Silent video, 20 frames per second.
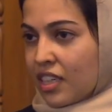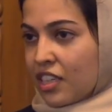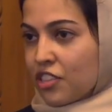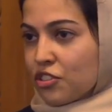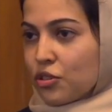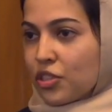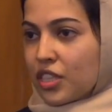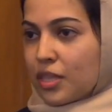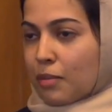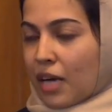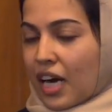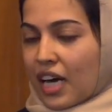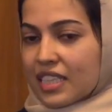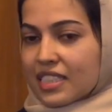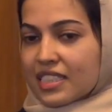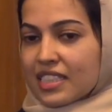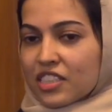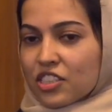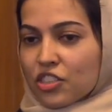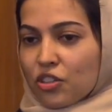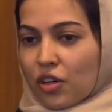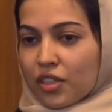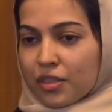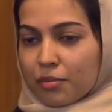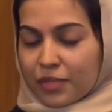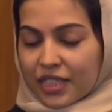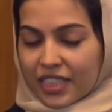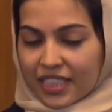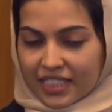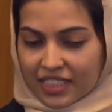So namaz is not
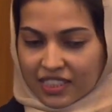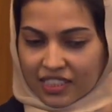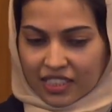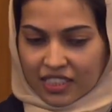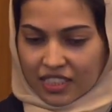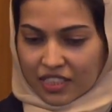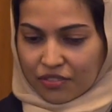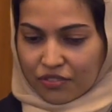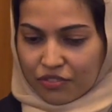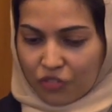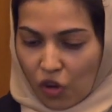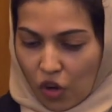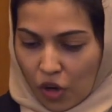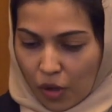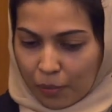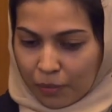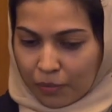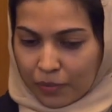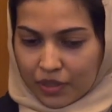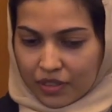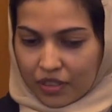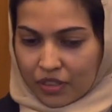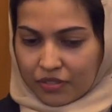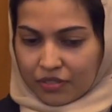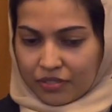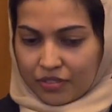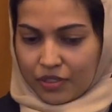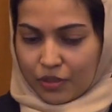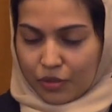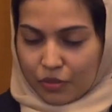merely just a form of